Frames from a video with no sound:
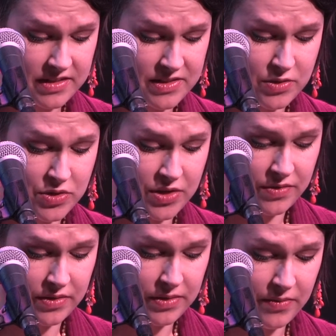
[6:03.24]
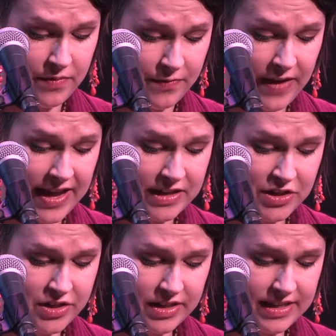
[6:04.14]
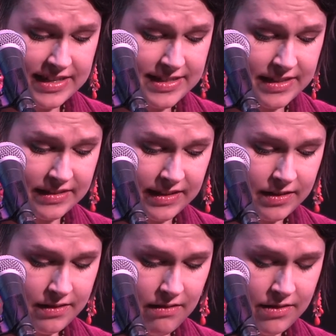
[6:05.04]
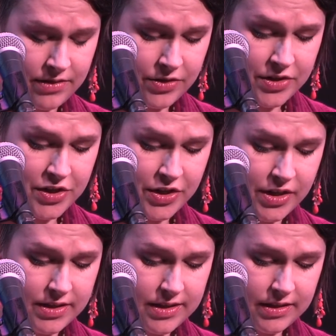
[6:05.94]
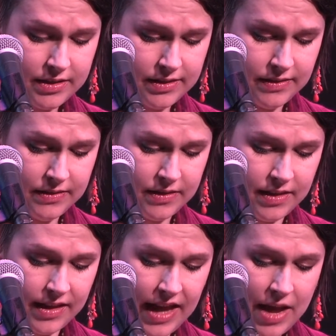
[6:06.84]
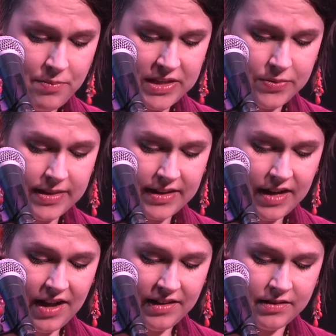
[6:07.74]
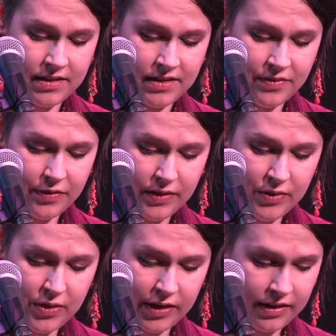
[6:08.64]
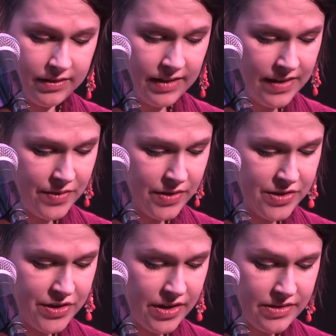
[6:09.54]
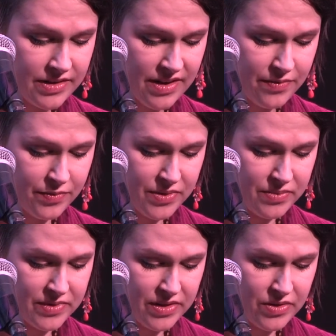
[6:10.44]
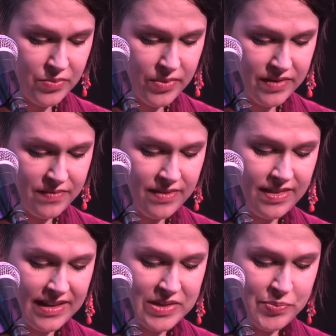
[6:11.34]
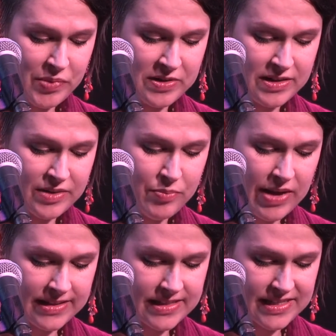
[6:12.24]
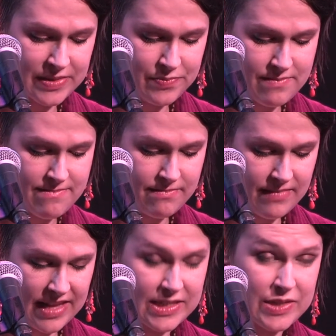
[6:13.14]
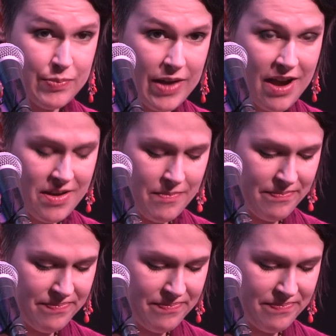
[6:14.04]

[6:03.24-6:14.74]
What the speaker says: so she vanished instantly under a sheet. The gap between the cotton and the floor left her just enough room to do one of the things Bird did best: spy.